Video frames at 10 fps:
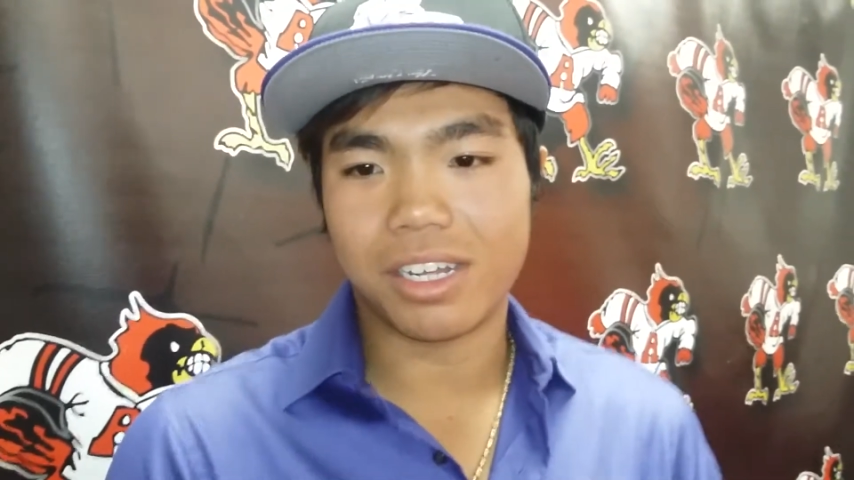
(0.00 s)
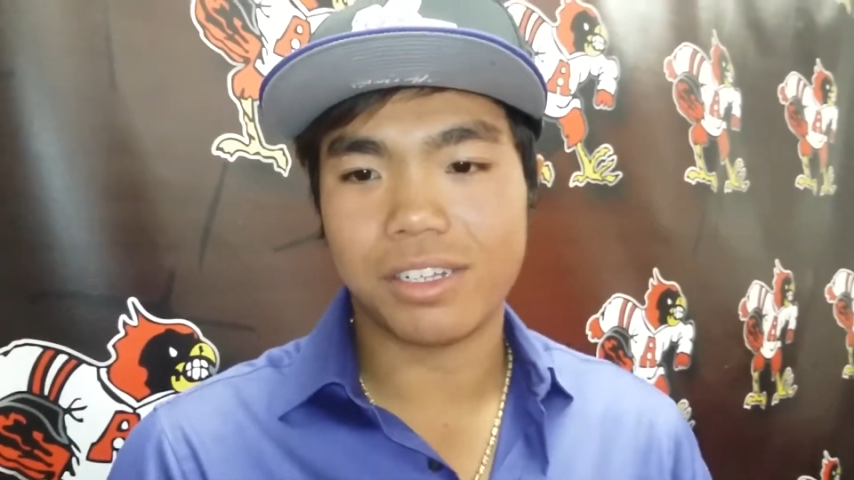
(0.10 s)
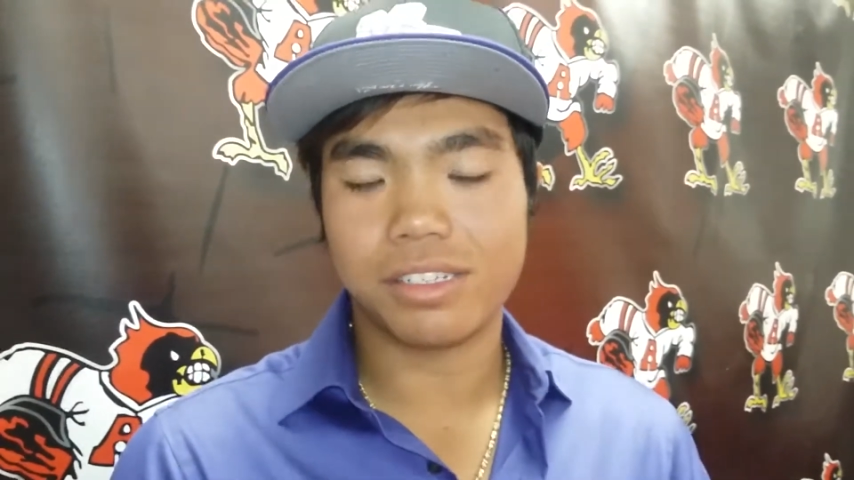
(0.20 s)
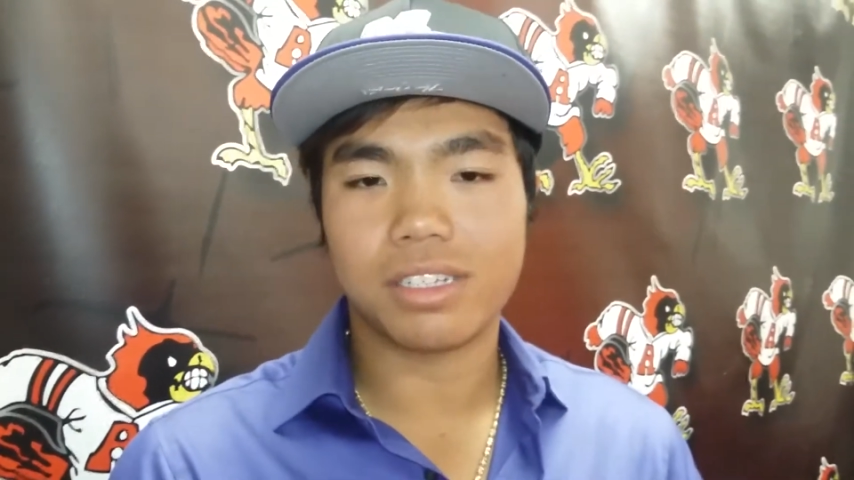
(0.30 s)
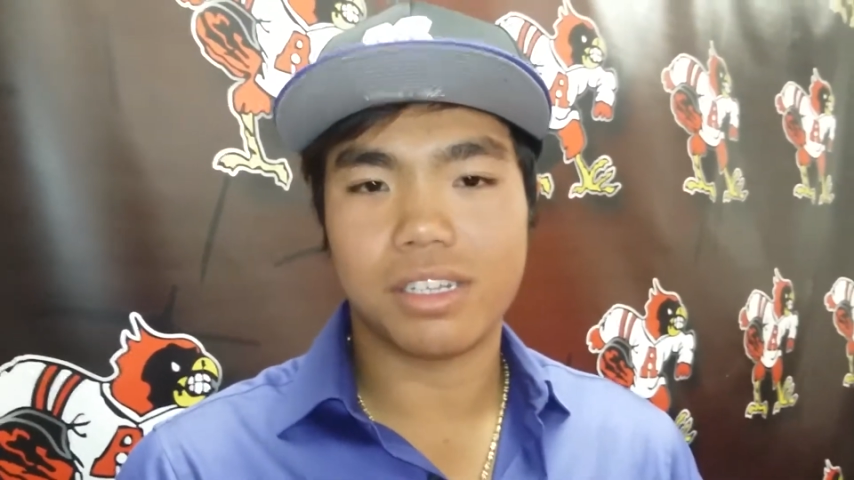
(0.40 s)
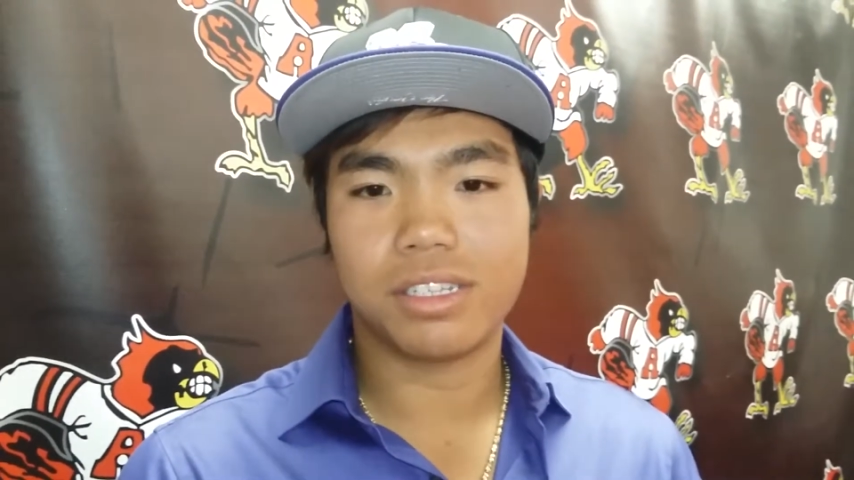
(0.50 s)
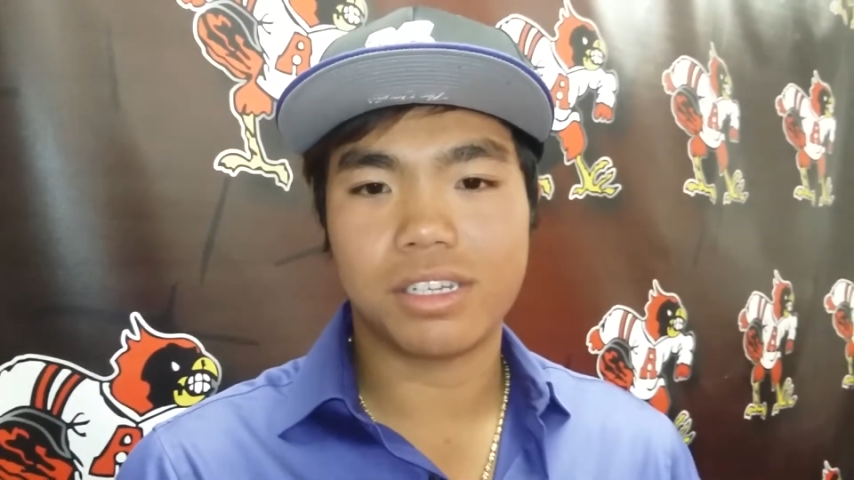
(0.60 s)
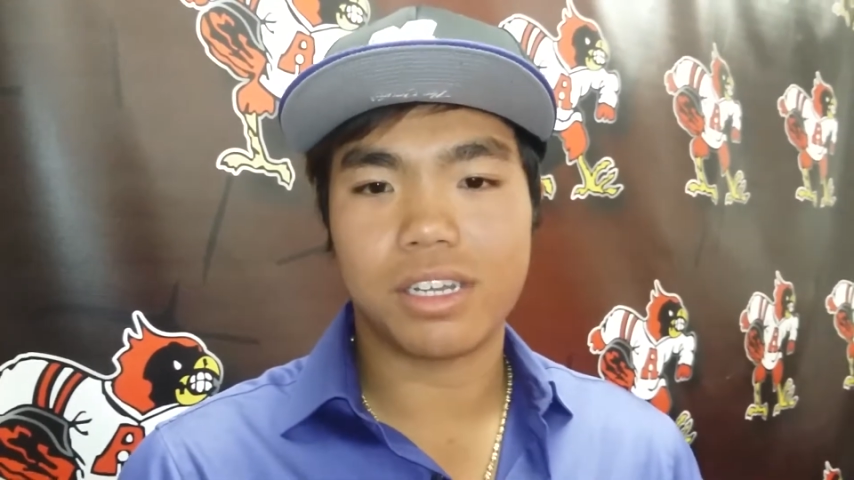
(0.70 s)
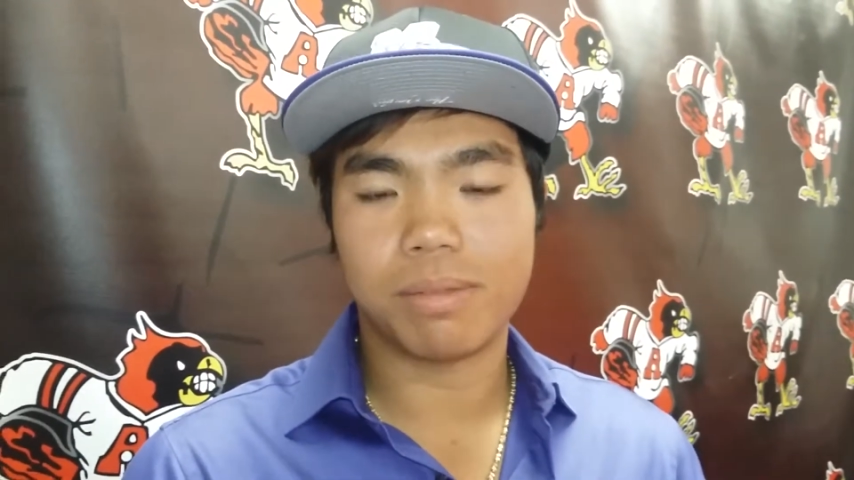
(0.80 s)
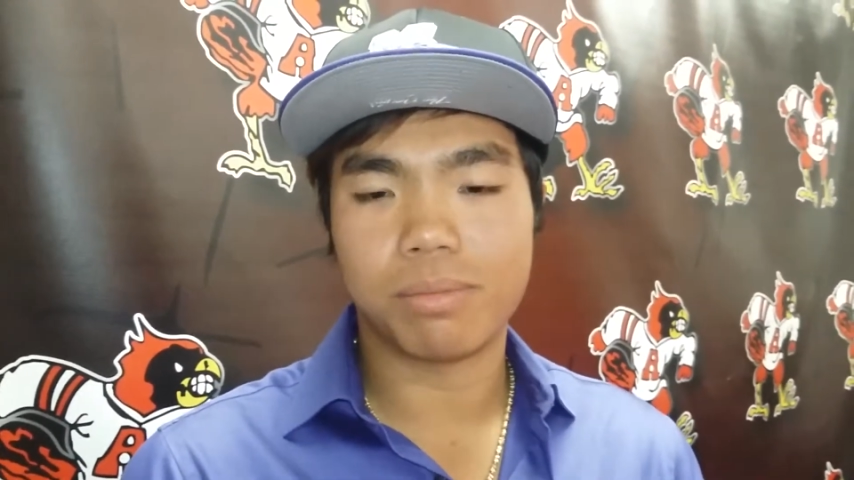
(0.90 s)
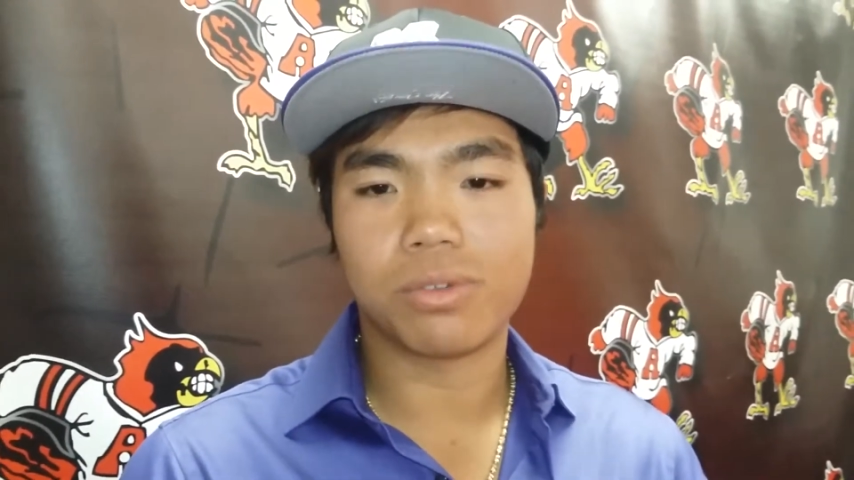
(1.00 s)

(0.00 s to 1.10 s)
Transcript: I I think I had